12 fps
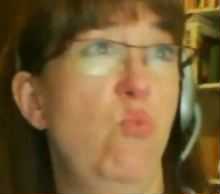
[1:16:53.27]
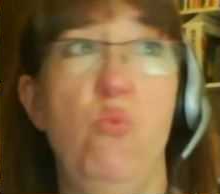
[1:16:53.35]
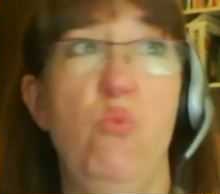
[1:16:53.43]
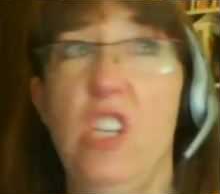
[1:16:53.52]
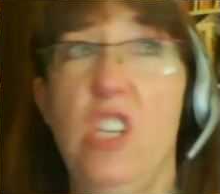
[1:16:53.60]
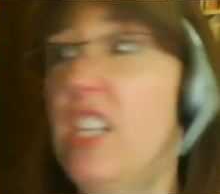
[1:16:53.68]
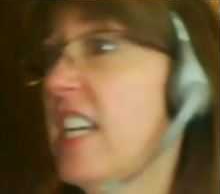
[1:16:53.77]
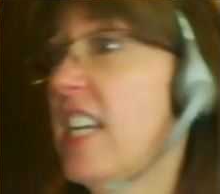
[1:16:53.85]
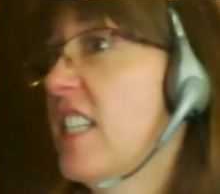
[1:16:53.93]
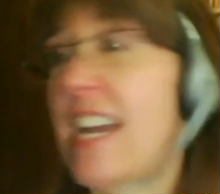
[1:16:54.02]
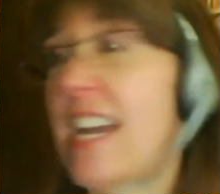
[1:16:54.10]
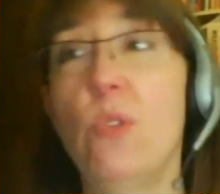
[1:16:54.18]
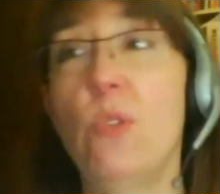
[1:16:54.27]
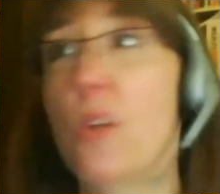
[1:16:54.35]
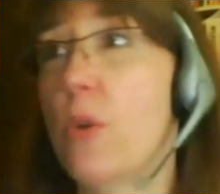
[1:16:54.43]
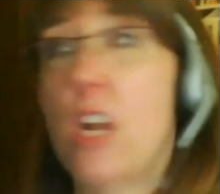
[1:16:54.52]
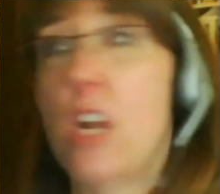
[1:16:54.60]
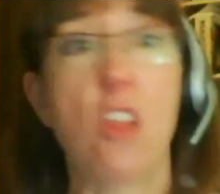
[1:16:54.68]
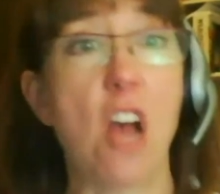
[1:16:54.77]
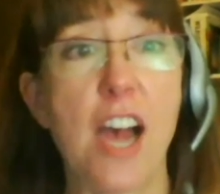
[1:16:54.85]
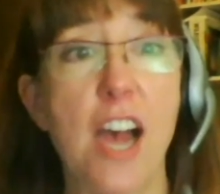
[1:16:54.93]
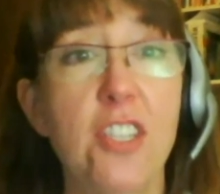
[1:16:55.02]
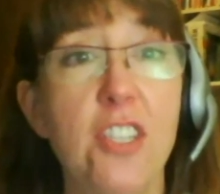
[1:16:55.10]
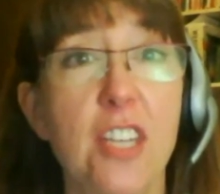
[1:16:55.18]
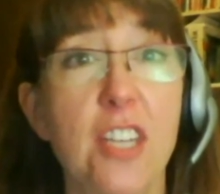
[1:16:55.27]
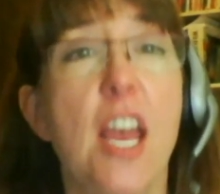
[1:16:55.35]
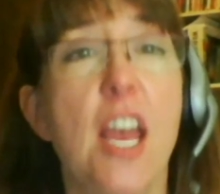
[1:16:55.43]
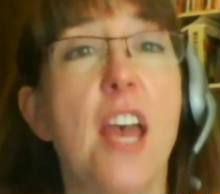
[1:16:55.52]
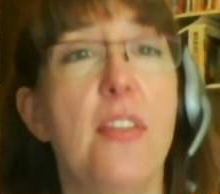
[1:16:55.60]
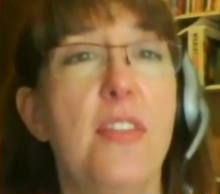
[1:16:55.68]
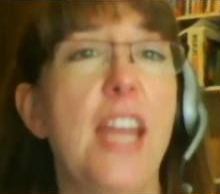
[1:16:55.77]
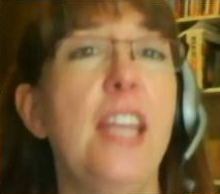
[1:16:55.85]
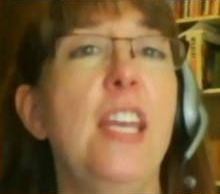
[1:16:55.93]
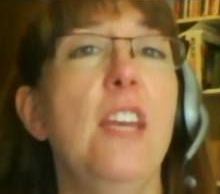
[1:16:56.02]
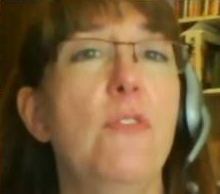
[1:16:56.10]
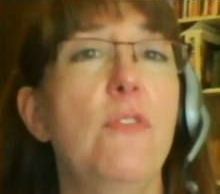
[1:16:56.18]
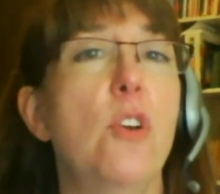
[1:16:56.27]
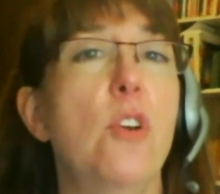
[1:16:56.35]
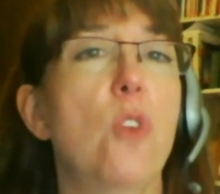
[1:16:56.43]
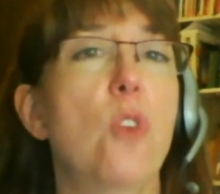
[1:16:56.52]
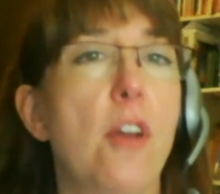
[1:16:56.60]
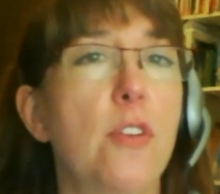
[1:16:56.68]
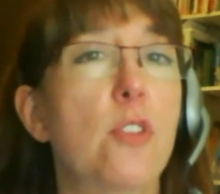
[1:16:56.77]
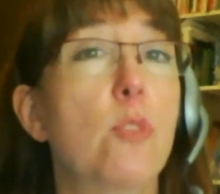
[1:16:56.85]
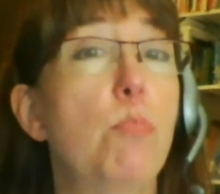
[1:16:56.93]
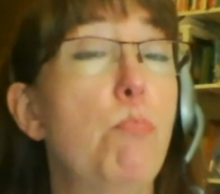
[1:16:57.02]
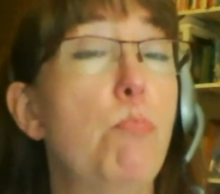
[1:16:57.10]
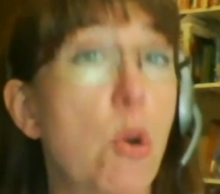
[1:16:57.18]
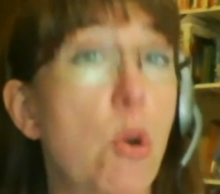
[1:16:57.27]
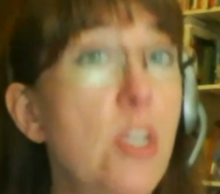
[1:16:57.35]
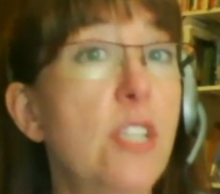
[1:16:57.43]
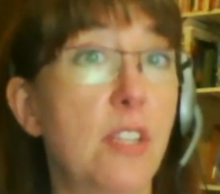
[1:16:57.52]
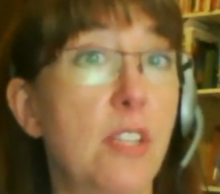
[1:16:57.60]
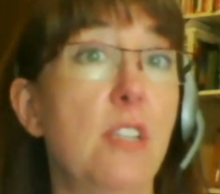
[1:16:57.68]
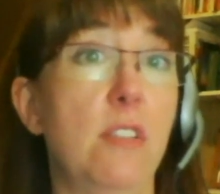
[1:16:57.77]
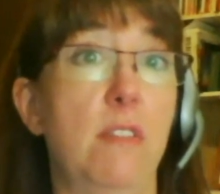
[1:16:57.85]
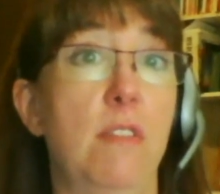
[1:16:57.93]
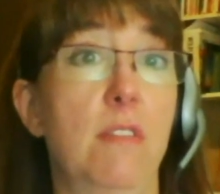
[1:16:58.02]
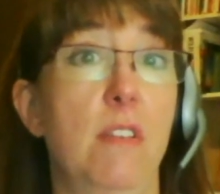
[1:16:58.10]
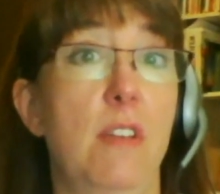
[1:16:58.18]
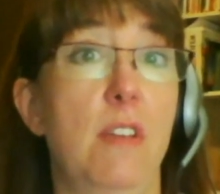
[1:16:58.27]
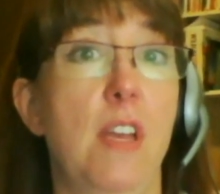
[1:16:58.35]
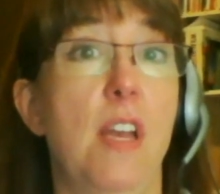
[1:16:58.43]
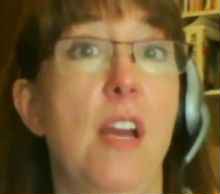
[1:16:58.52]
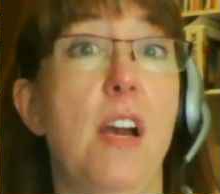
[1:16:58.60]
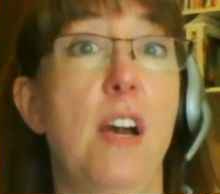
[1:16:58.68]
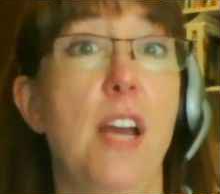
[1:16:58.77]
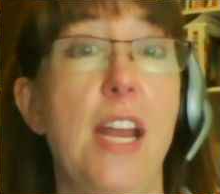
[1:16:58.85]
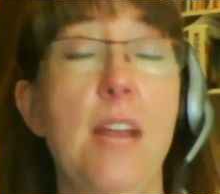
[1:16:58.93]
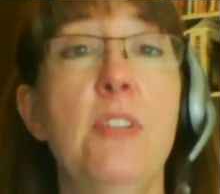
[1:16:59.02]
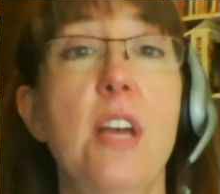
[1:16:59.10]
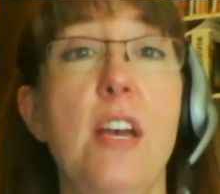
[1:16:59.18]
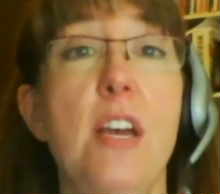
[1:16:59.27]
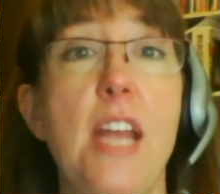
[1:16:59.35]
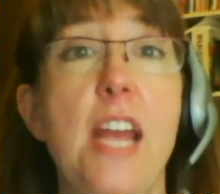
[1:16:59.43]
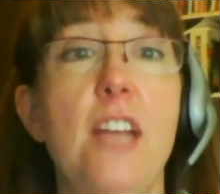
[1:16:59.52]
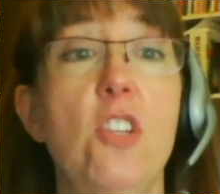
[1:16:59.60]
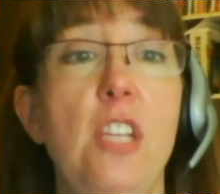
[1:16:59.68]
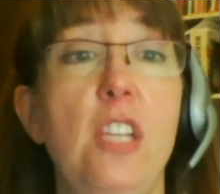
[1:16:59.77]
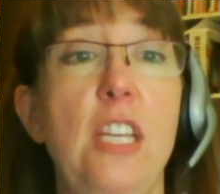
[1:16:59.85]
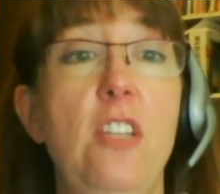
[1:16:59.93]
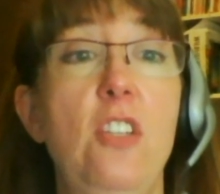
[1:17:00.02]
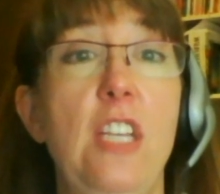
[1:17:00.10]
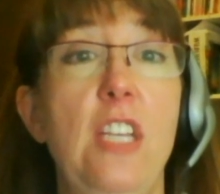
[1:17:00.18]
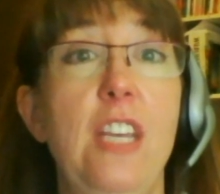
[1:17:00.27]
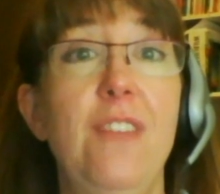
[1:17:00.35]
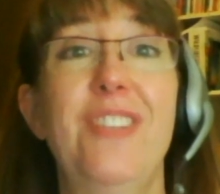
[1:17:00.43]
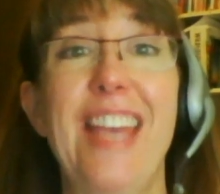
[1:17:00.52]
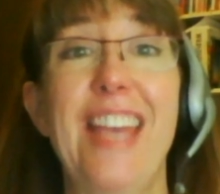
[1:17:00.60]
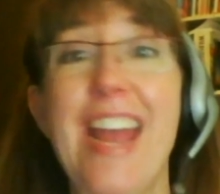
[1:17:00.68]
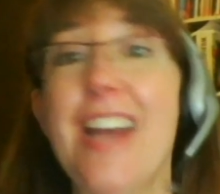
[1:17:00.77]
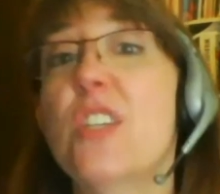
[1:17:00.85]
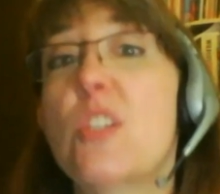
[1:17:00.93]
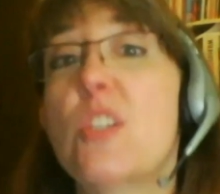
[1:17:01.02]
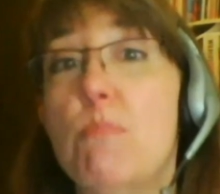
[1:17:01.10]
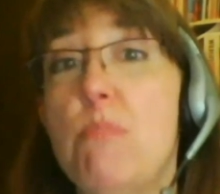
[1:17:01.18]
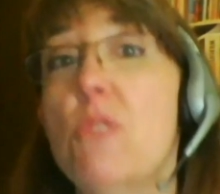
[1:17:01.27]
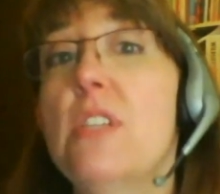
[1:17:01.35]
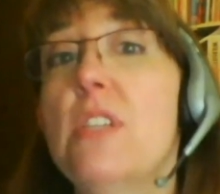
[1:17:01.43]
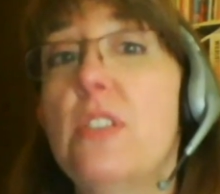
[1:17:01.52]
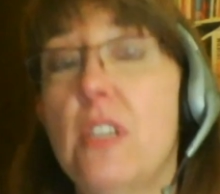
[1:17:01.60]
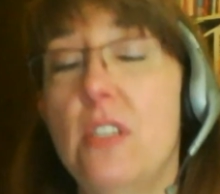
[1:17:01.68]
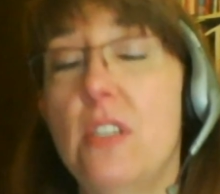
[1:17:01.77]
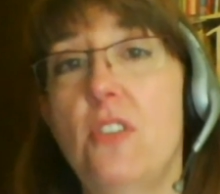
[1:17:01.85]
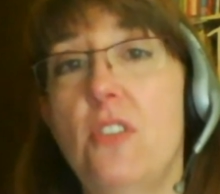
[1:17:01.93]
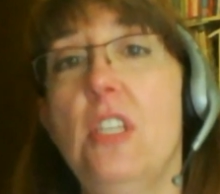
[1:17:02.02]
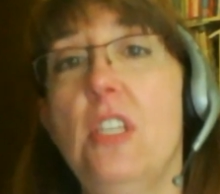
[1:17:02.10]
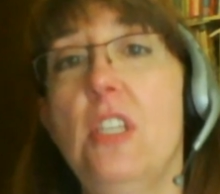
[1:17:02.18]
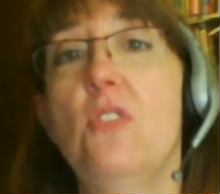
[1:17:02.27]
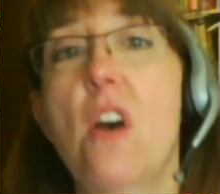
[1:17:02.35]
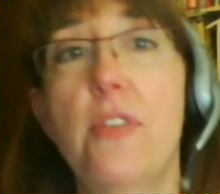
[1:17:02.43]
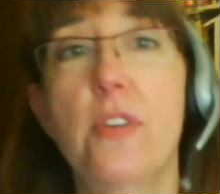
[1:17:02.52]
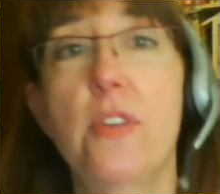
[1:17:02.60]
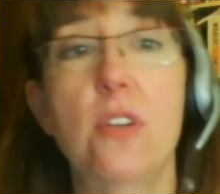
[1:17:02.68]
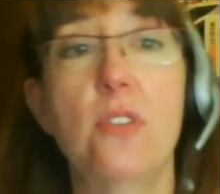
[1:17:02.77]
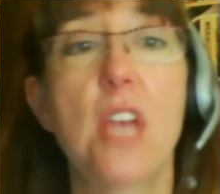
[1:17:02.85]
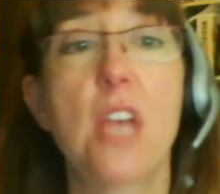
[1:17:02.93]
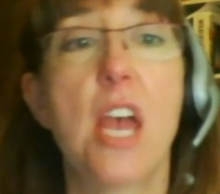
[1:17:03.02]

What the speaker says: really get downloaded a lot, they give those authors bonuses. Amazon actually gives cash bonuses to these authors